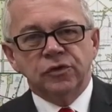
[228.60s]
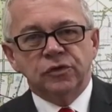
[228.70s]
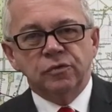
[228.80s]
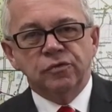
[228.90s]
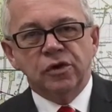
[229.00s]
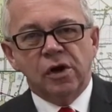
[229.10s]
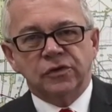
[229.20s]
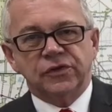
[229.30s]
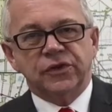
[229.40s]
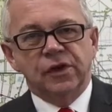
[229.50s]
Do
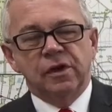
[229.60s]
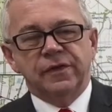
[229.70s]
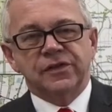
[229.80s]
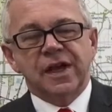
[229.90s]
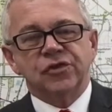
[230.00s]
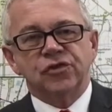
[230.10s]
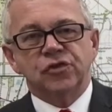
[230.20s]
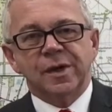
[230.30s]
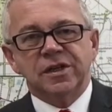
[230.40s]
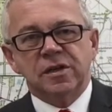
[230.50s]
not serve a Section
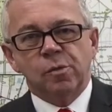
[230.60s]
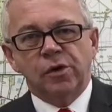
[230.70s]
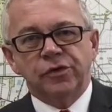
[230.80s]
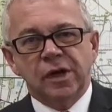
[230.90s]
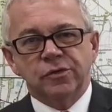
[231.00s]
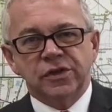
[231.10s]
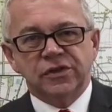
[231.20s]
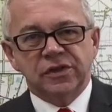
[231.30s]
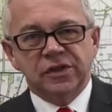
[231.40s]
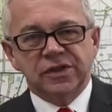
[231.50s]
21 notice
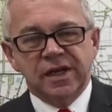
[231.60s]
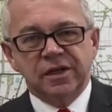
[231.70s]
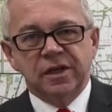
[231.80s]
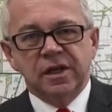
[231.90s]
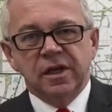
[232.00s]
to the tenant